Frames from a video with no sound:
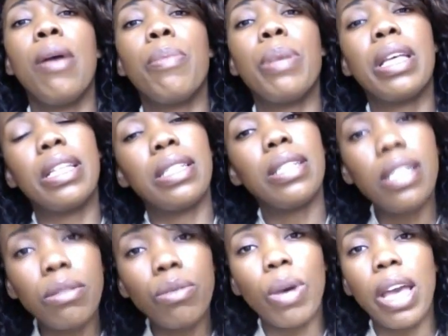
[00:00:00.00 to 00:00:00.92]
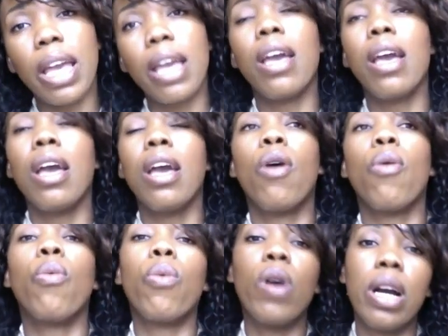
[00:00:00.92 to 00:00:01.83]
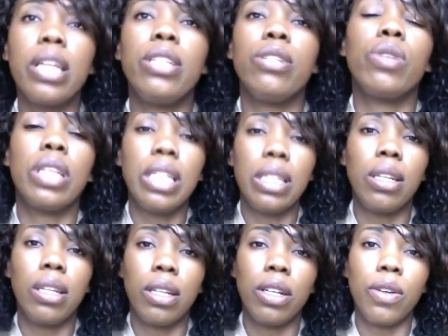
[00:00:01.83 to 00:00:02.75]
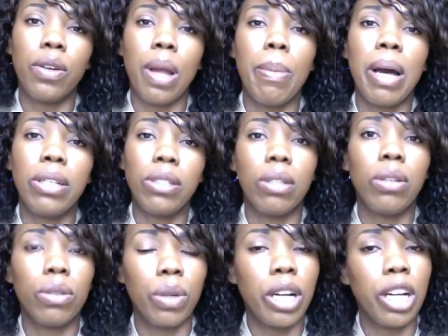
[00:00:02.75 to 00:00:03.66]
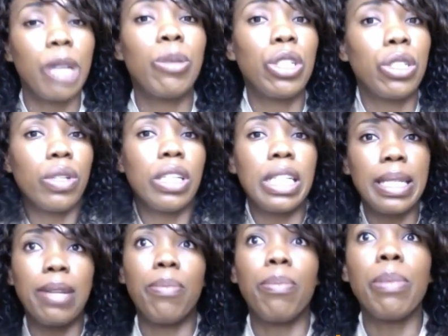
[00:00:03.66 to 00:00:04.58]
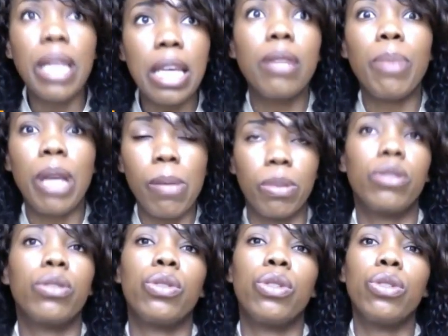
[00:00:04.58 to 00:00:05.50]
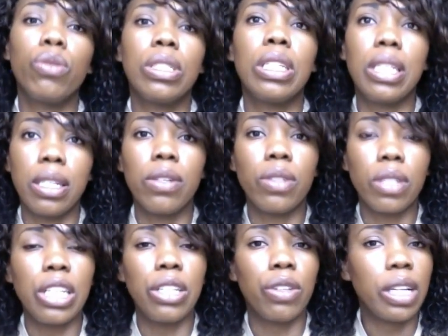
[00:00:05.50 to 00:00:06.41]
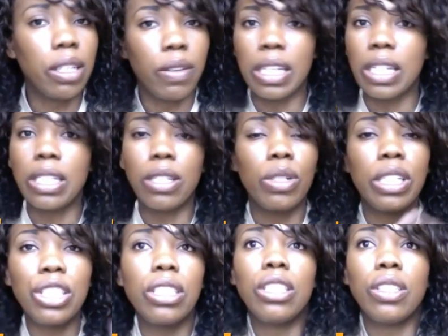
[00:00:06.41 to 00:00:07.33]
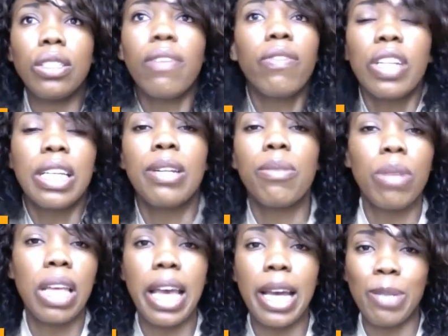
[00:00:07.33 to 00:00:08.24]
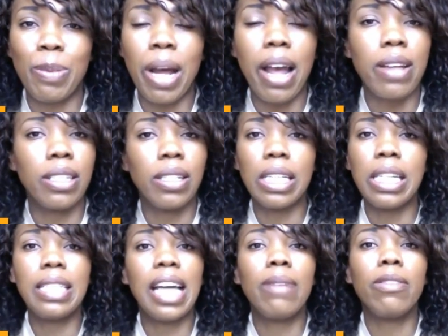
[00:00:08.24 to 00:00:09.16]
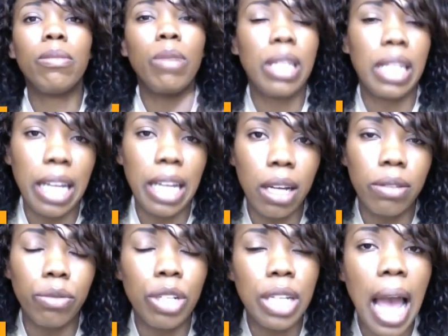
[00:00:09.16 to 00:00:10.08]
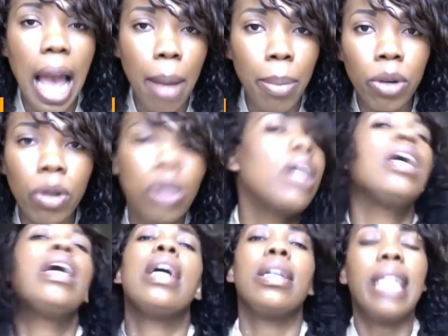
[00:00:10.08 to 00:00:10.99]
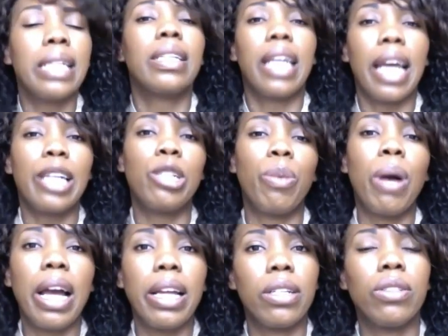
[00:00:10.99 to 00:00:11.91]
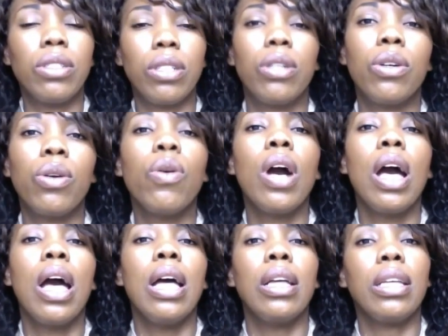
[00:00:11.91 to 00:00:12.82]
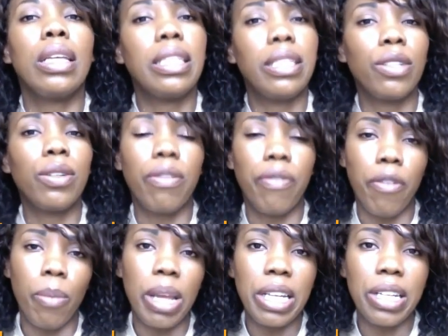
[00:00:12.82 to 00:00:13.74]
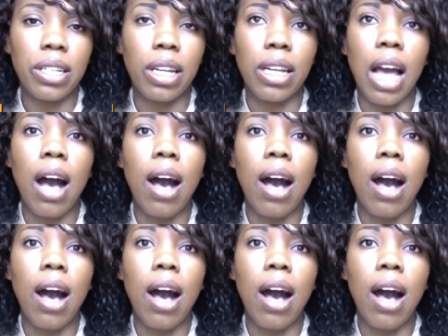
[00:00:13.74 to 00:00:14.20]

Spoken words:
because this way, one, you'll get to learn about your local area, but you'll get to meet people that are doing deals in your area. So that you're definitely going to meet cash buyers. Anytime you meet a rehabber, that's a cash buyer. So get their information.